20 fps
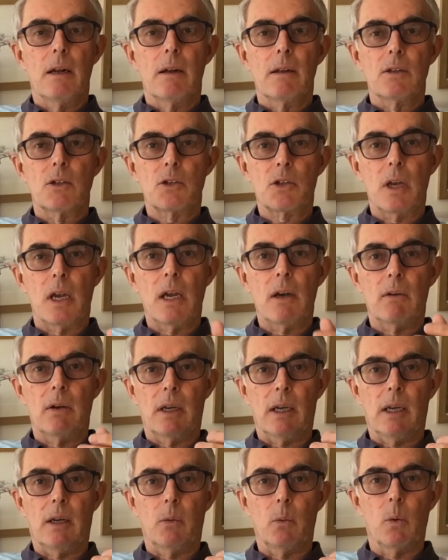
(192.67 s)

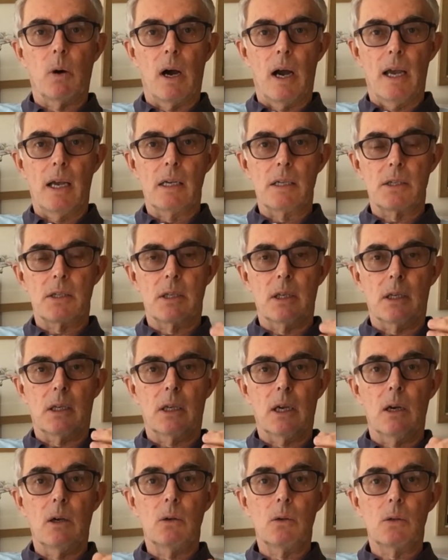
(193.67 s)
steering wires that
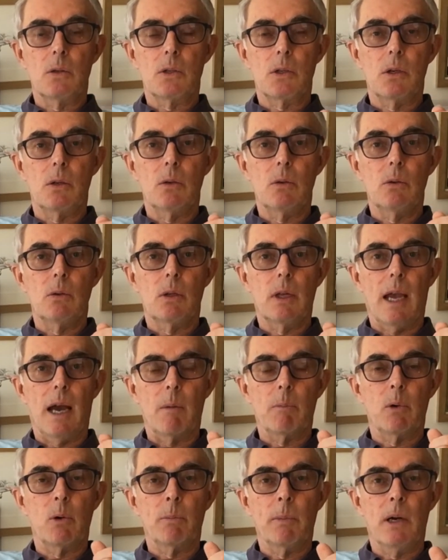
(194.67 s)
go to the
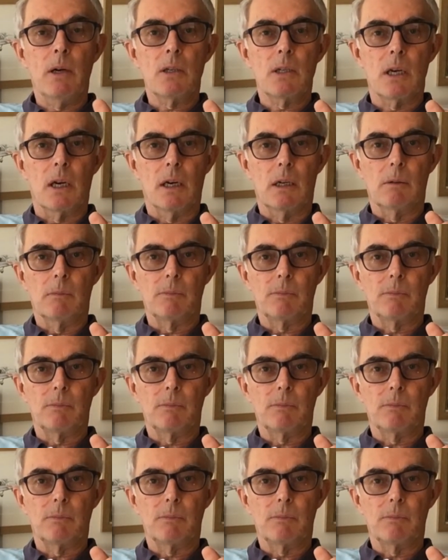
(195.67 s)
outboard motor.